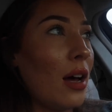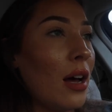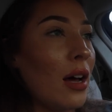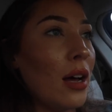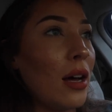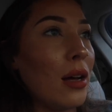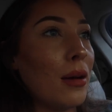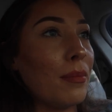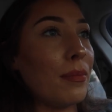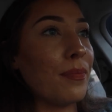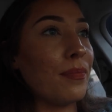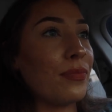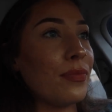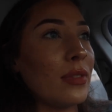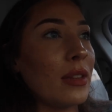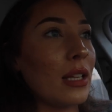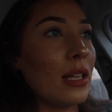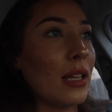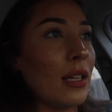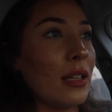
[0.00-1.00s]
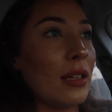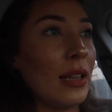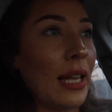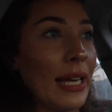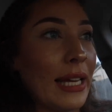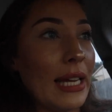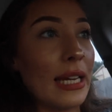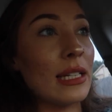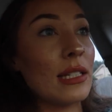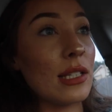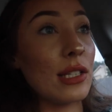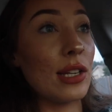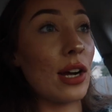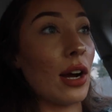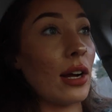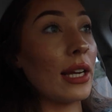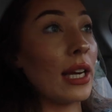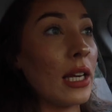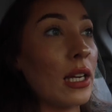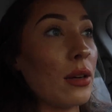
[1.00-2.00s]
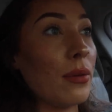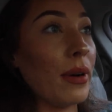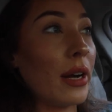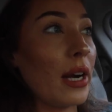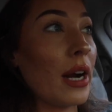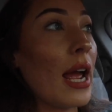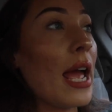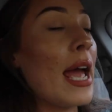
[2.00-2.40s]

um, like in stock anywhere.